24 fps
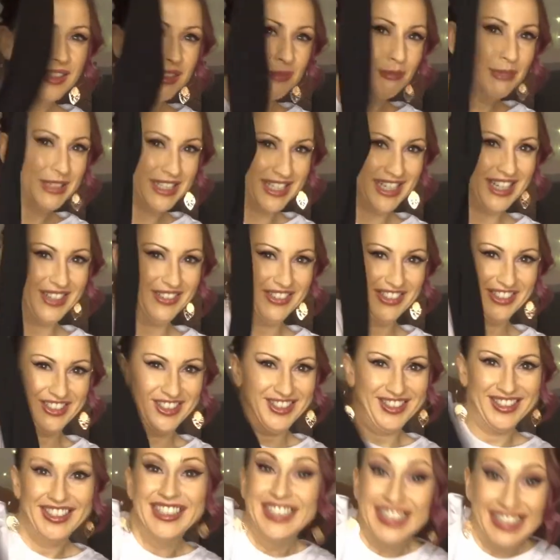material.
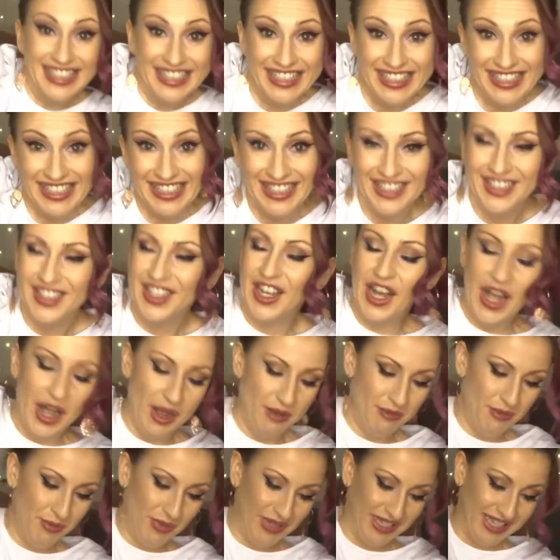
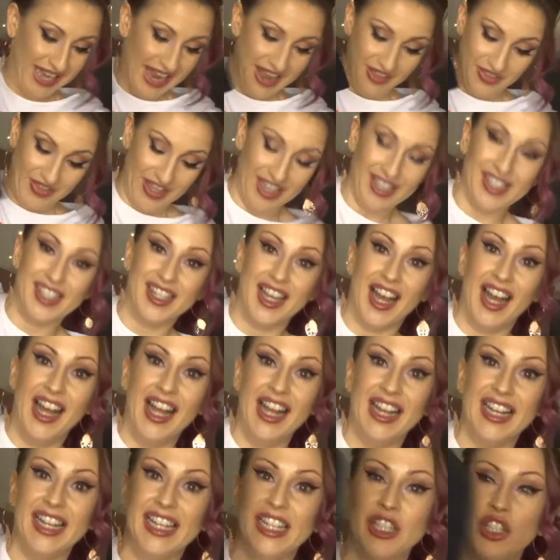But yeah, that's that.
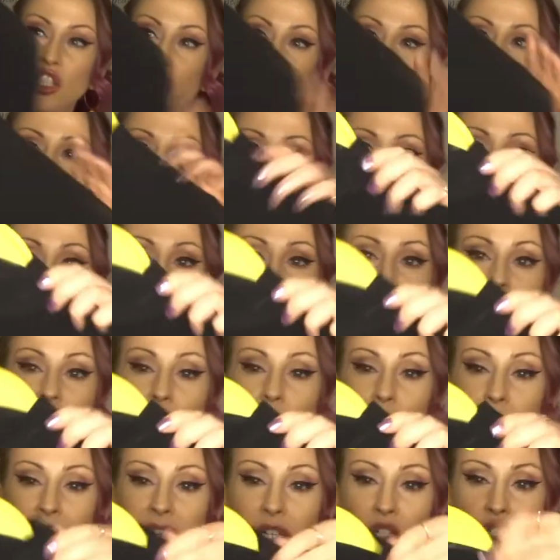And it is just a
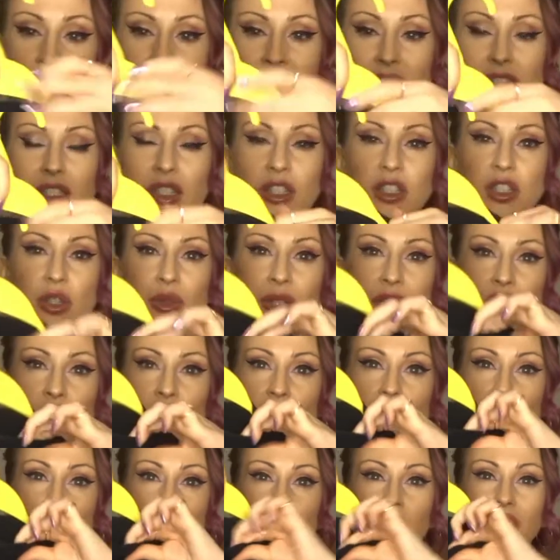little black dress. So it's
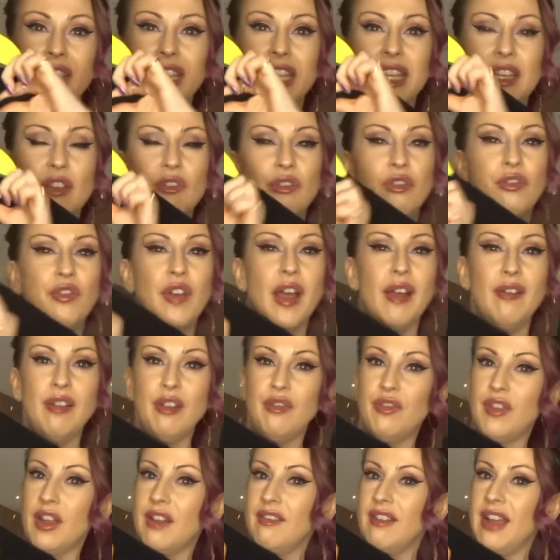got the very,
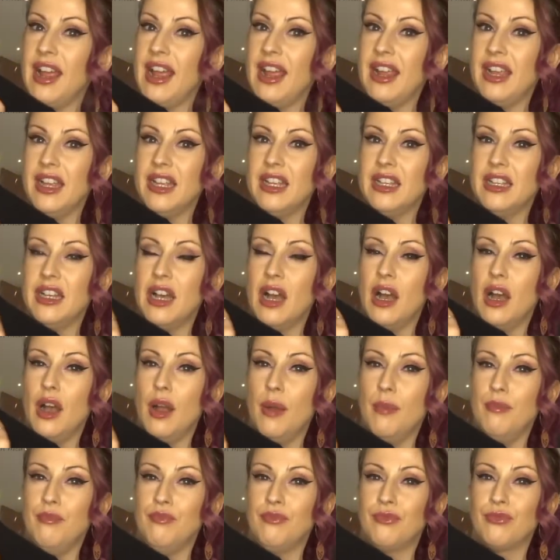
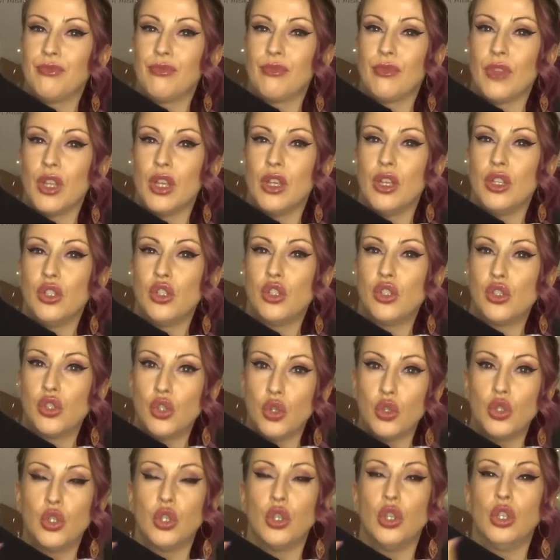very,
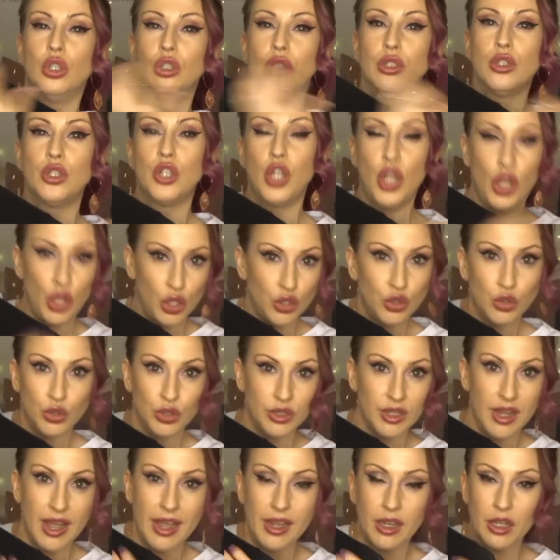subtle
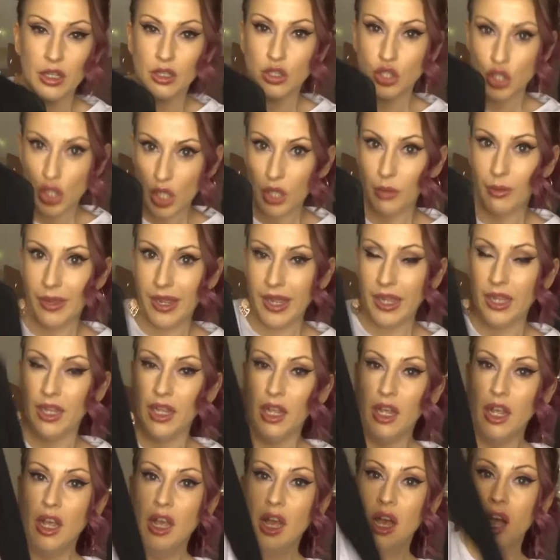turtleneck to it,
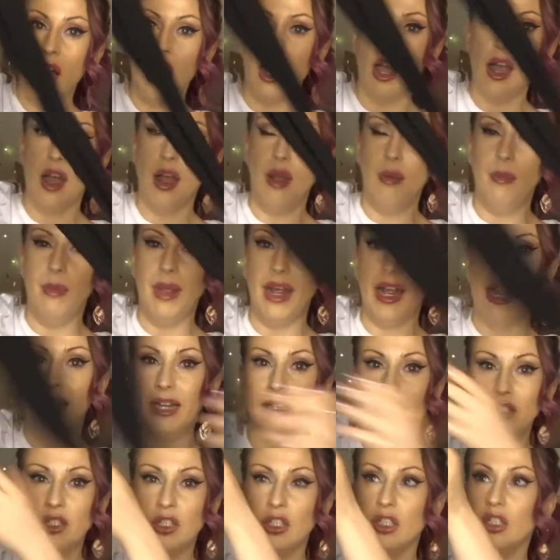
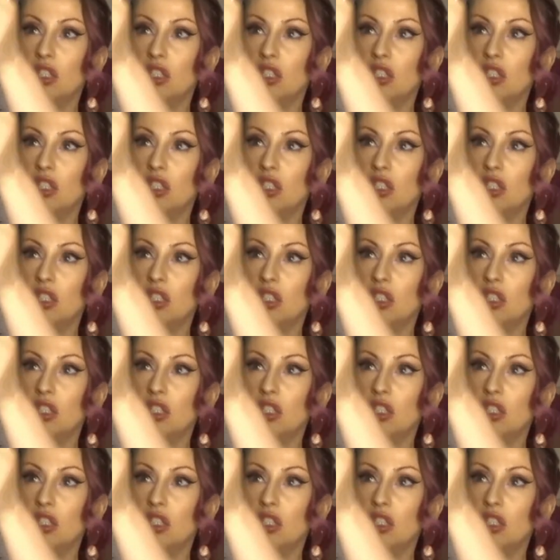and